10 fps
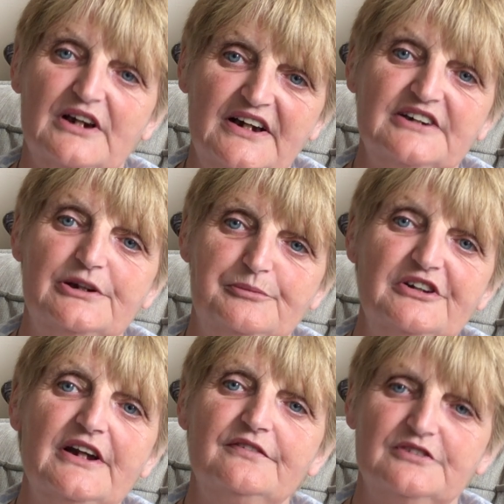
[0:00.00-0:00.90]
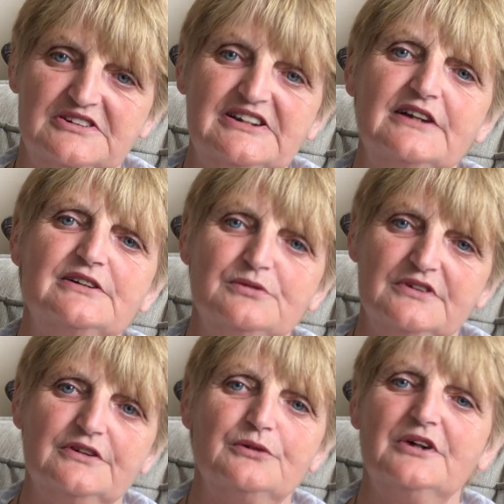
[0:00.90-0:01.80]
I actually believe, because that's
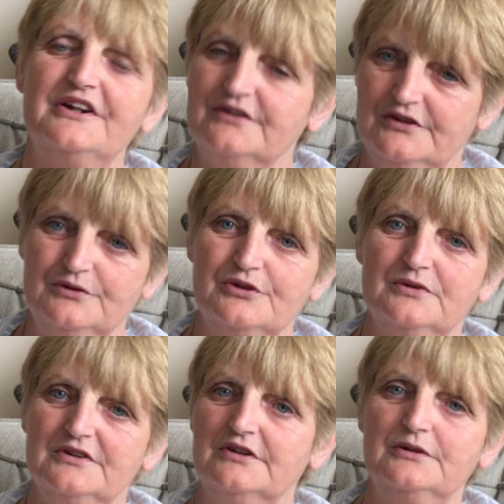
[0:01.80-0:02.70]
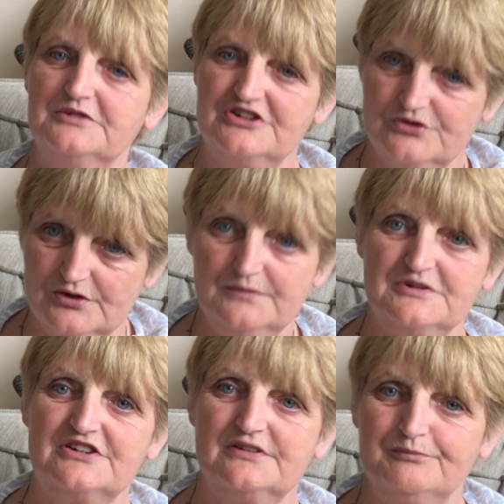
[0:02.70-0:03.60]
the way it
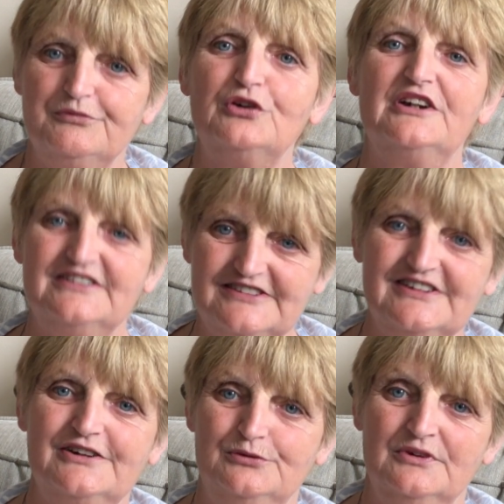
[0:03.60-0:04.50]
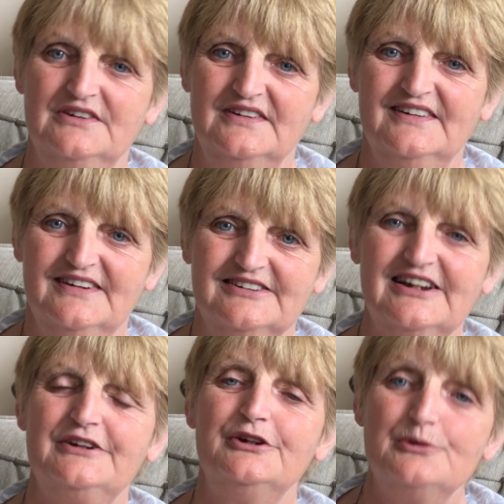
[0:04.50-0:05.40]
was put into you,
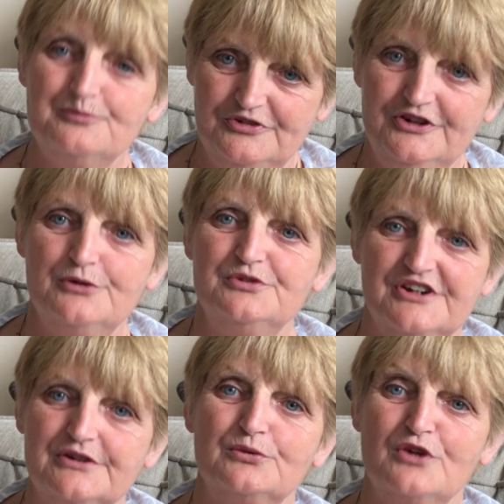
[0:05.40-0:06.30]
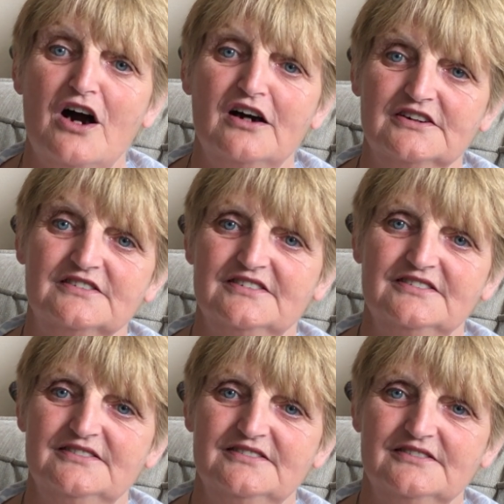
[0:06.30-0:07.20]
that you did a wrong.
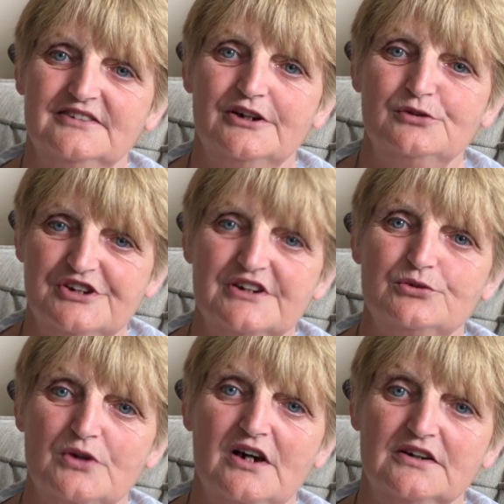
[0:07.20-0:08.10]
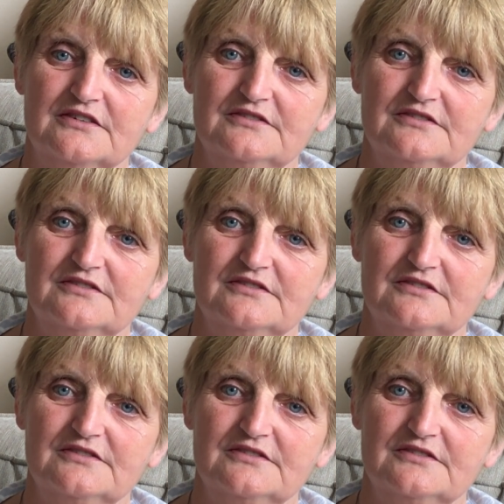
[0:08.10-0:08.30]
You did wrong.